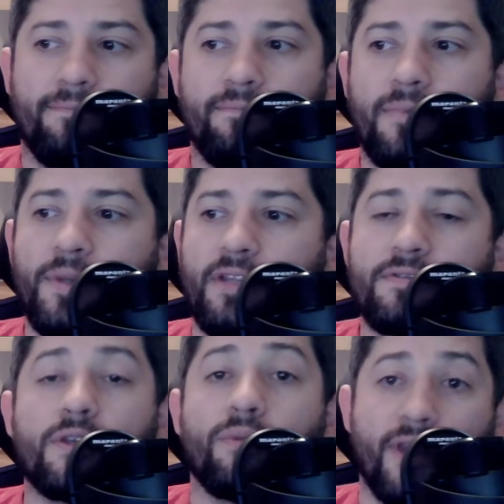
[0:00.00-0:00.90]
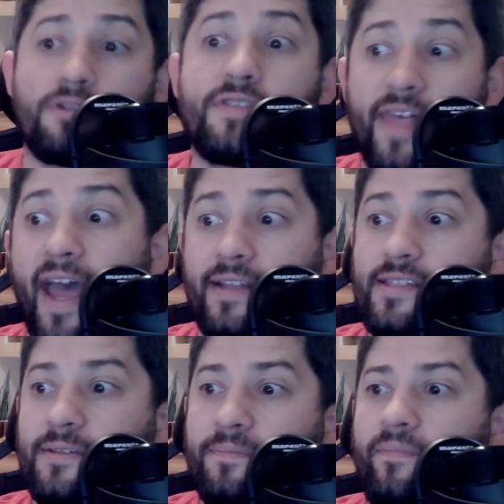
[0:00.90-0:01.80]
I mean, so there's
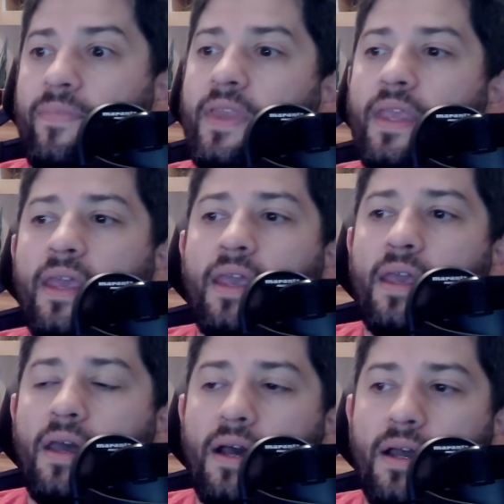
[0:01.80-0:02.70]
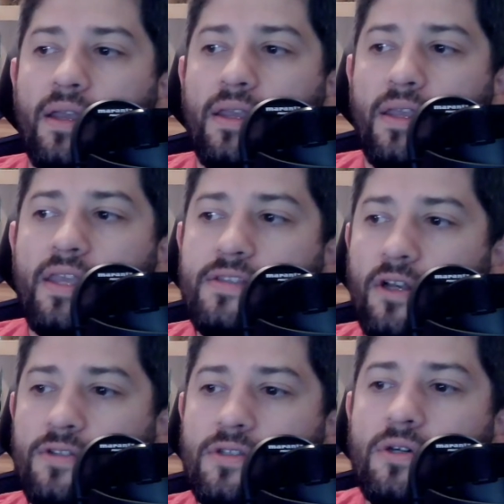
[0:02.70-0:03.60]
that. He is
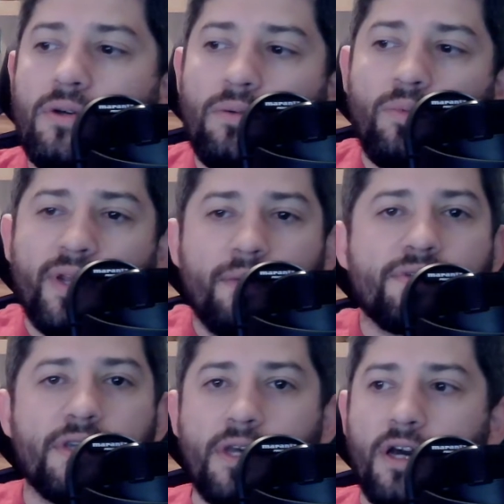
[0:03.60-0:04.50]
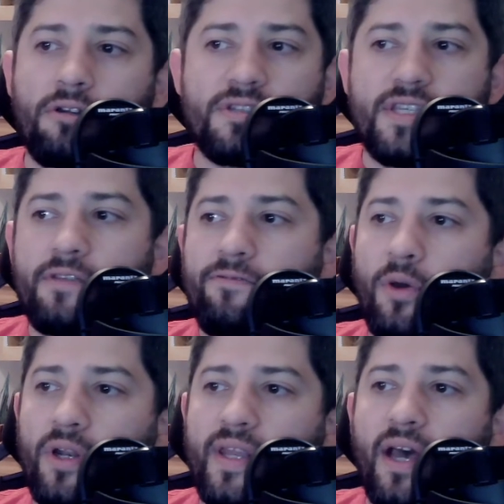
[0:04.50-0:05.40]
also, when he was in Congress, he
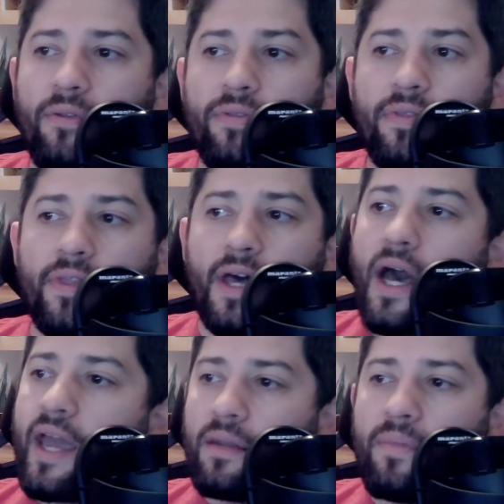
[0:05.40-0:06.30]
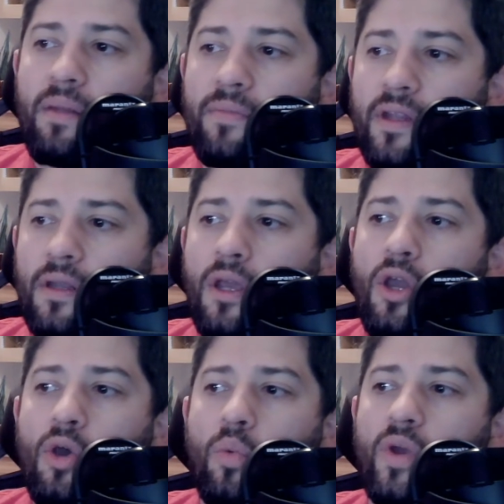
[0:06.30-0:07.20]
voted down the Hyde Amendment,
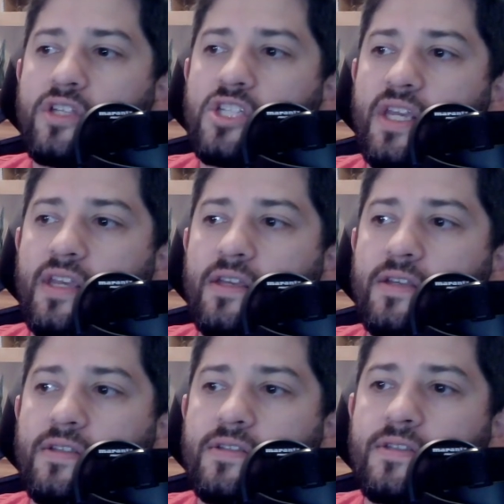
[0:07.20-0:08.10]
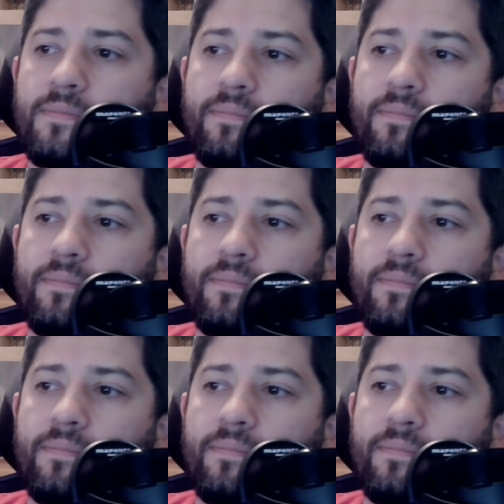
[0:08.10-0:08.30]
which is,